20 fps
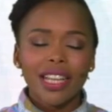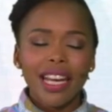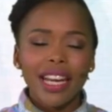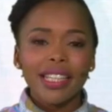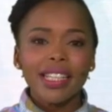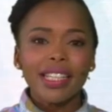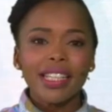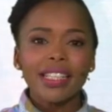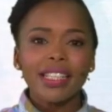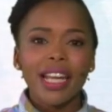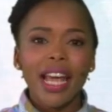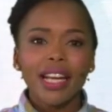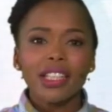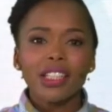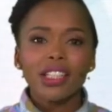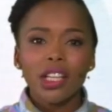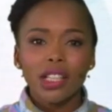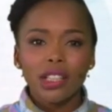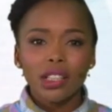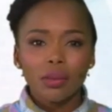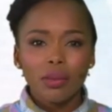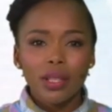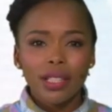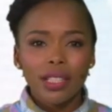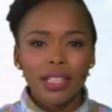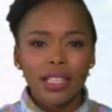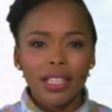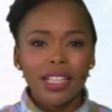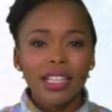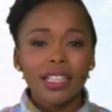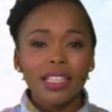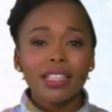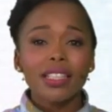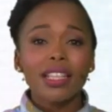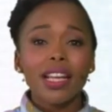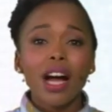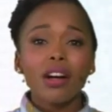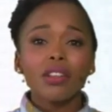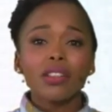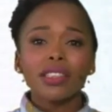Ladies and gentlemen, it is
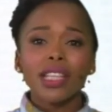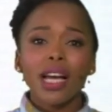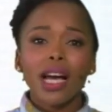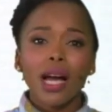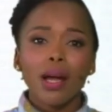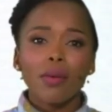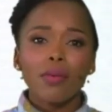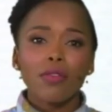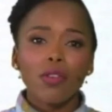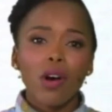now time